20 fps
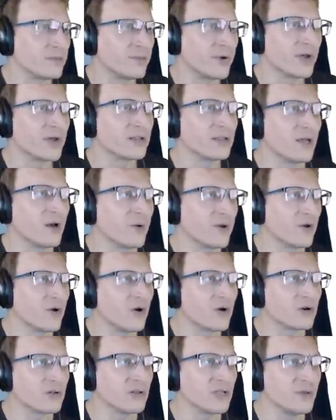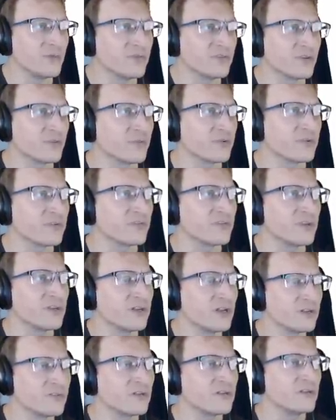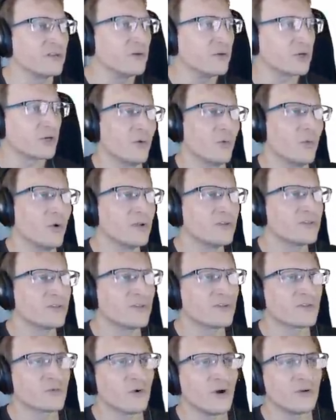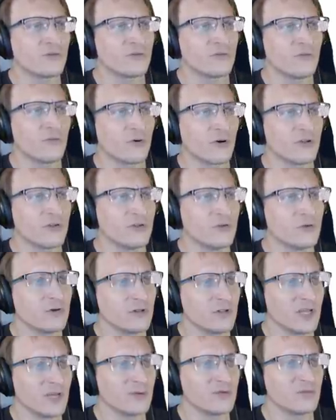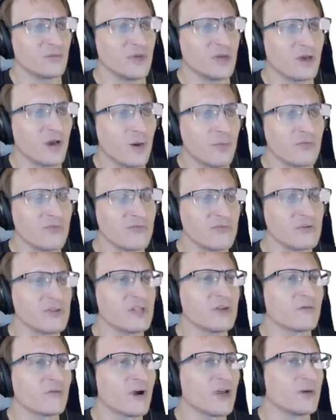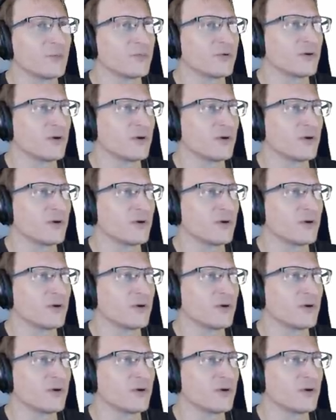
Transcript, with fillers: by allowing all claims to proceed as a unit once the Squadron 42 claims become fully ripe